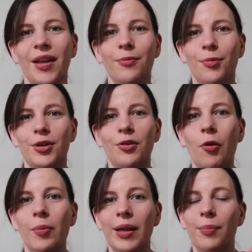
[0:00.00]
would
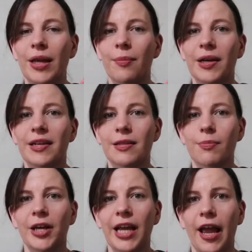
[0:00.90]
normally be, because
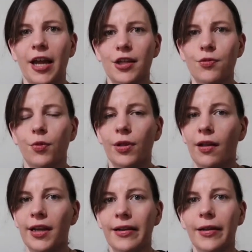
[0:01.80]
my gauge will
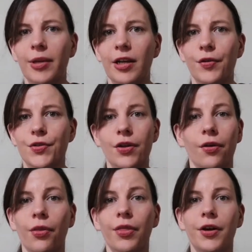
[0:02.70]
likely be looser
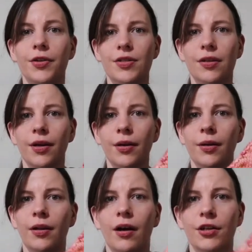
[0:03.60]
on those
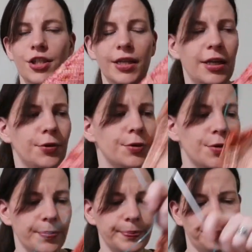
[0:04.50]
larger needles.